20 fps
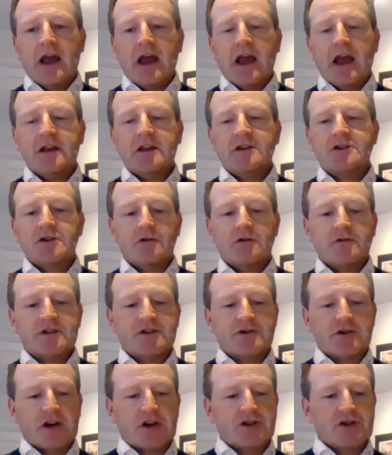any
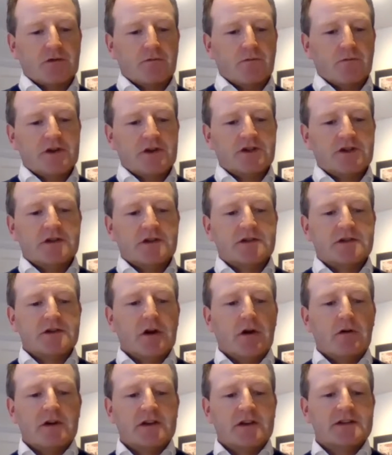jurisdiction which is
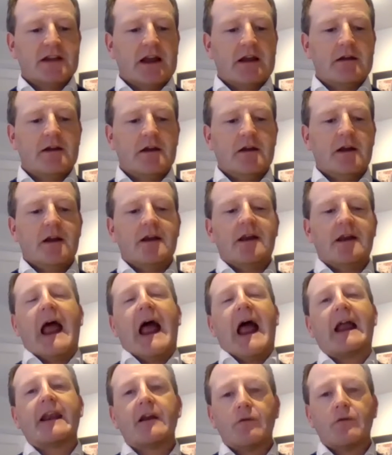known as an
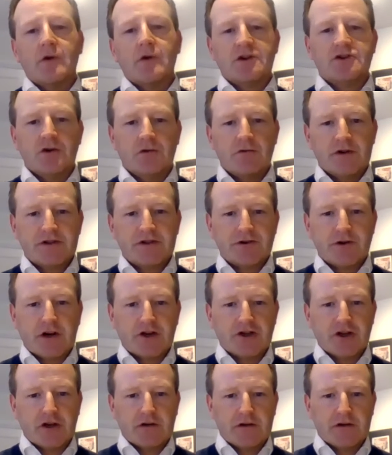adequate
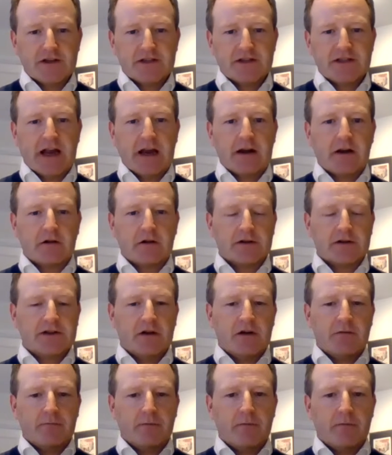jurisdiction. It's a technical
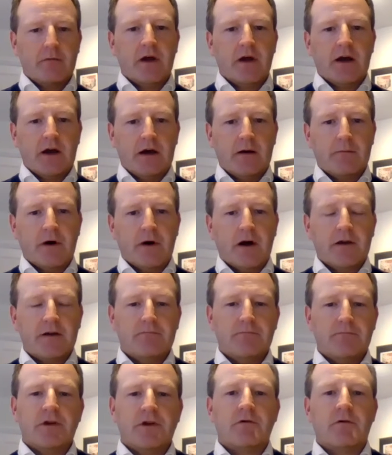term by
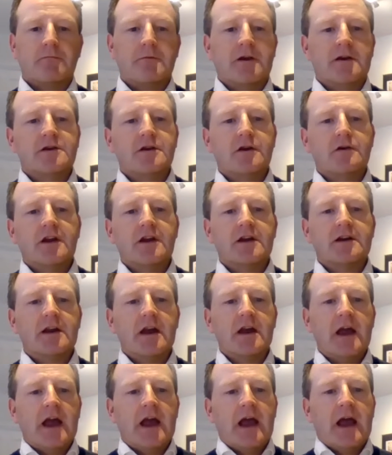European Union.
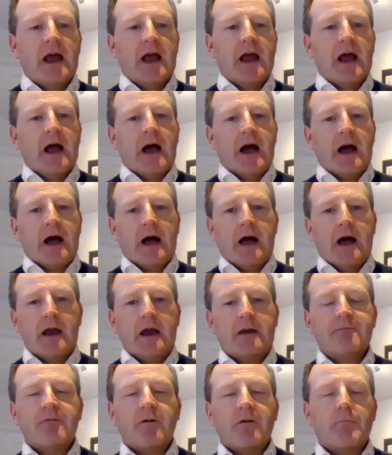
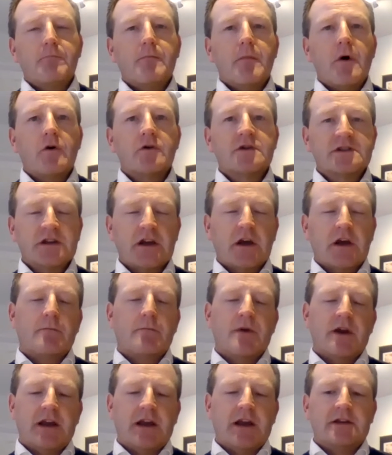And for most
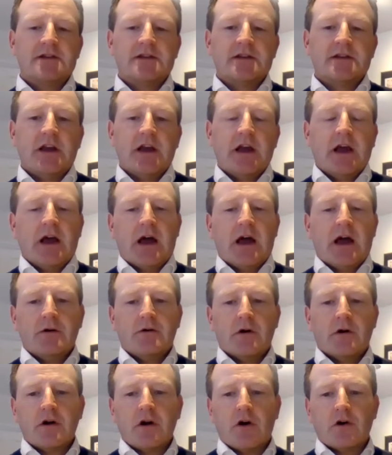companies
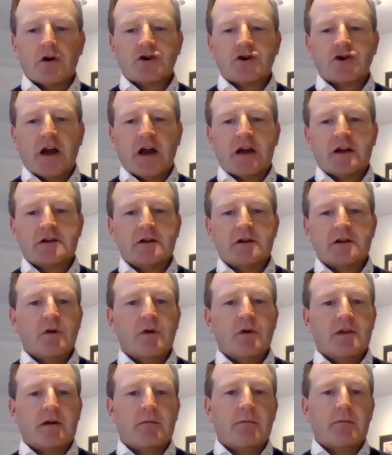who are contracted
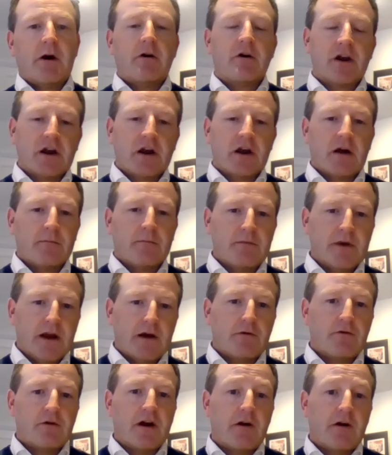with an American company
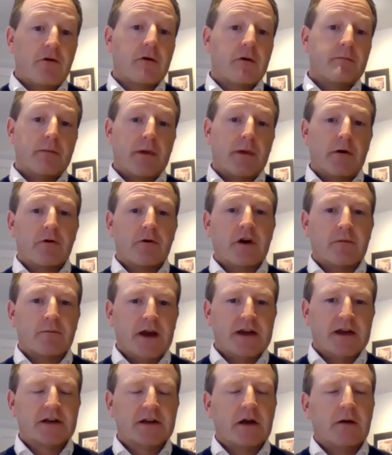or an
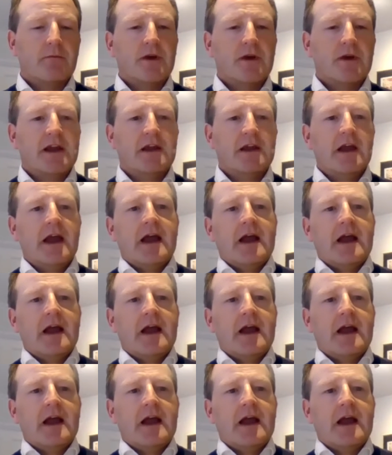American-based company,